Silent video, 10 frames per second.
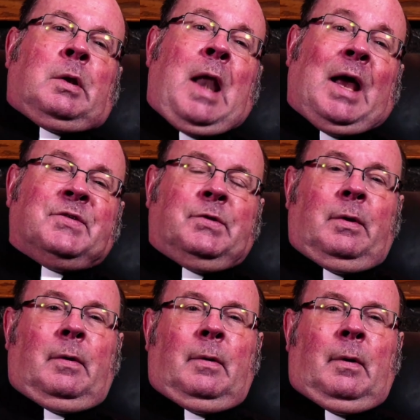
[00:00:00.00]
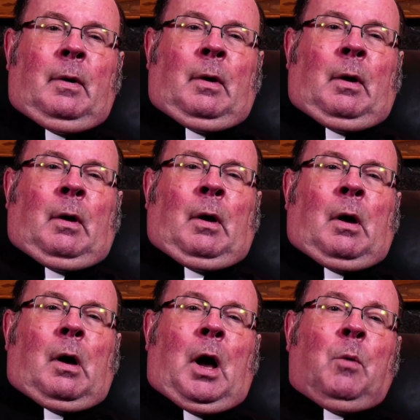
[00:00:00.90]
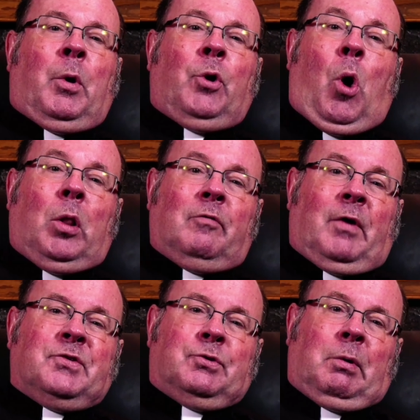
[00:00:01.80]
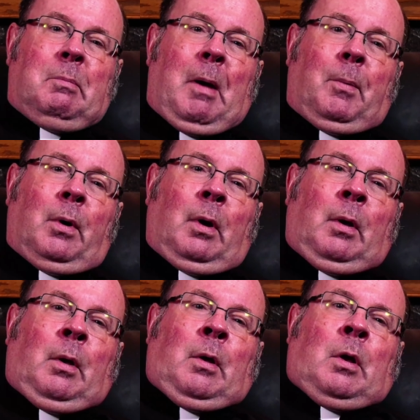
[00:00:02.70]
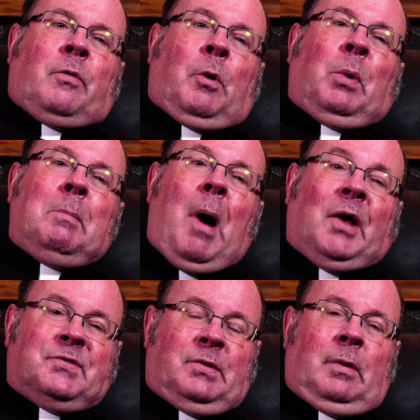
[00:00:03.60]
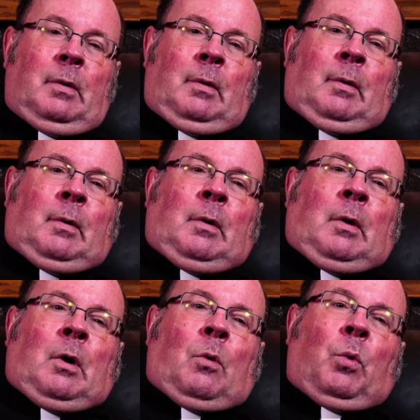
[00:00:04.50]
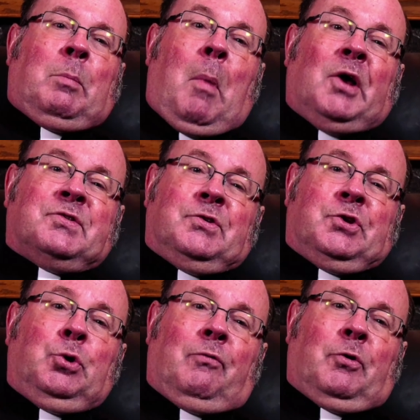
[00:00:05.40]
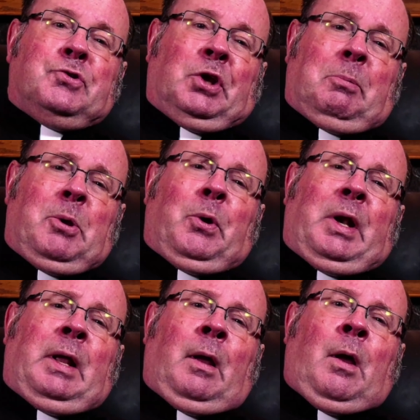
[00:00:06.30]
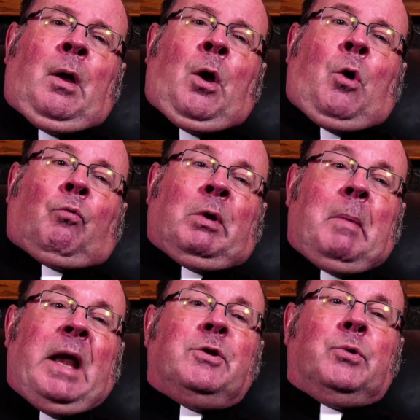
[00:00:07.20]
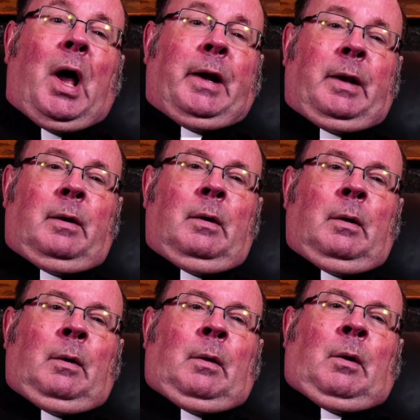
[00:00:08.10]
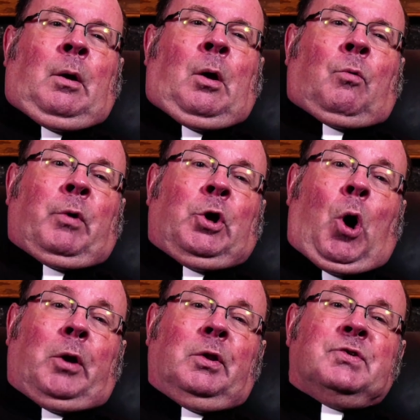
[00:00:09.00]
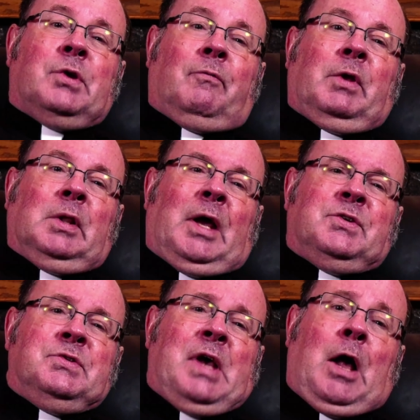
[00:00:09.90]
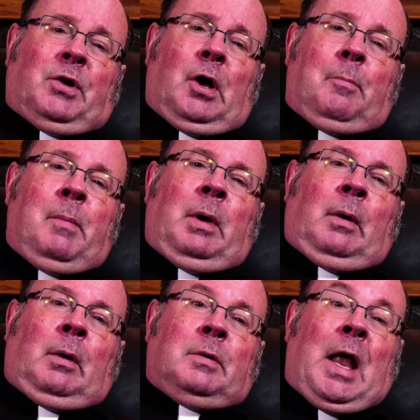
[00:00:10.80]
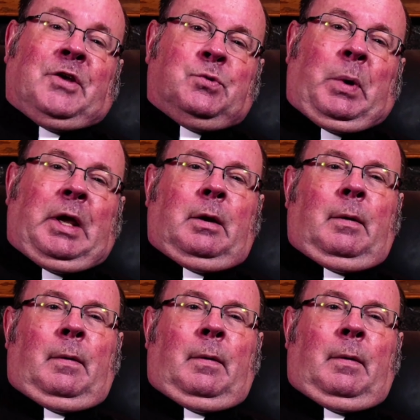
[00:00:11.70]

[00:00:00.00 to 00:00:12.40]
Next, I want all of us to remember that we must, we must as a university community remain united regardless of the election's outcome next week.